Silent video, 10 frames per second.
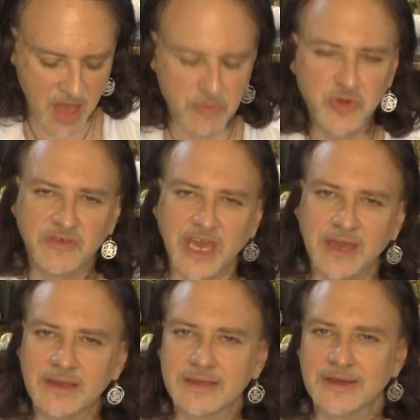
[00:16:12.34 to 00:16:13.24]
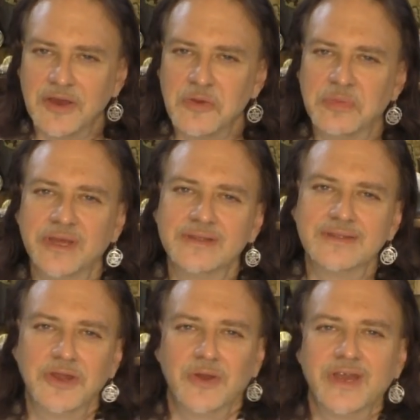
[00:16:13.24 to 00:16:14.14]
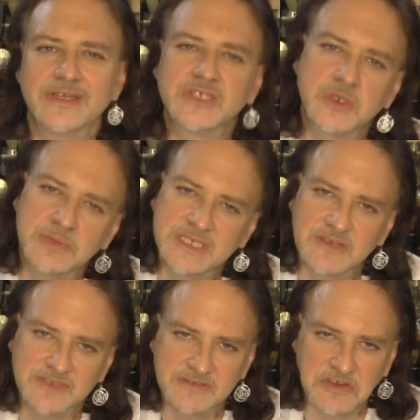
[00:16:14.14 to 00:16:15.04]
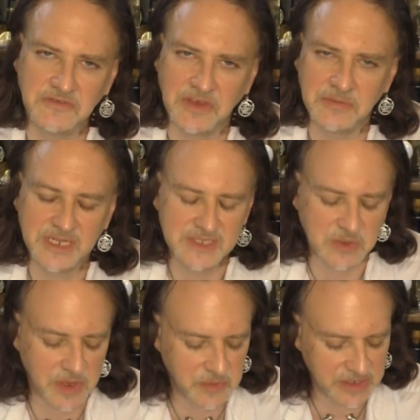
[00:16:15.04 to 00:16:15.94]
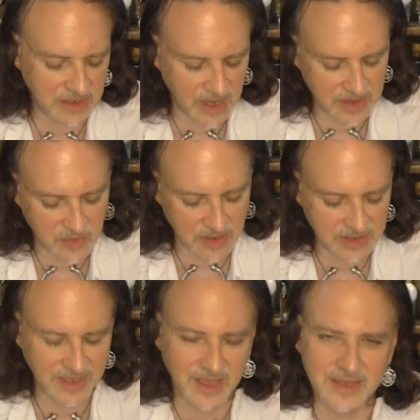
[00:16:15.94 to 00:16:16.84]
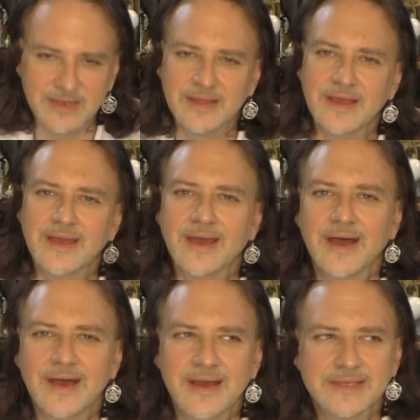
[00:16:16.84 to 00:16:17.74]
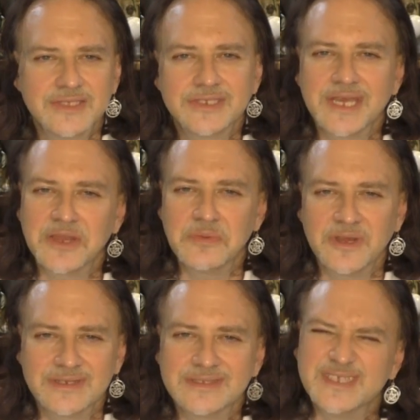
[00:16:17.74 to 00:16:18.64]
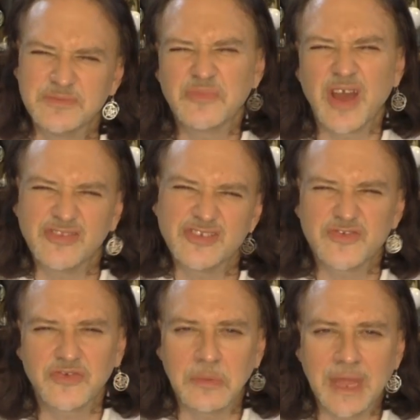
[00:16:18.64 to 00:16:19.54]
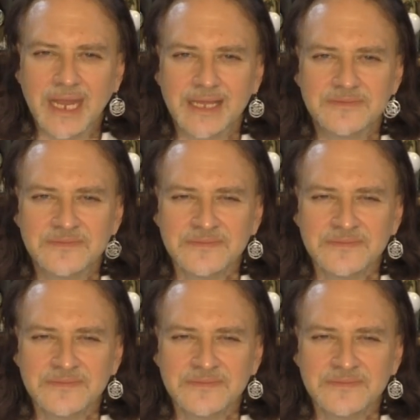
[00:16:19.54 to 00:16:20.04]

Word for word: moving, but you know, I consider myself a divine feminine, so why wouldn't I, Kuan Yin? So take a big, deep breath just for a minute.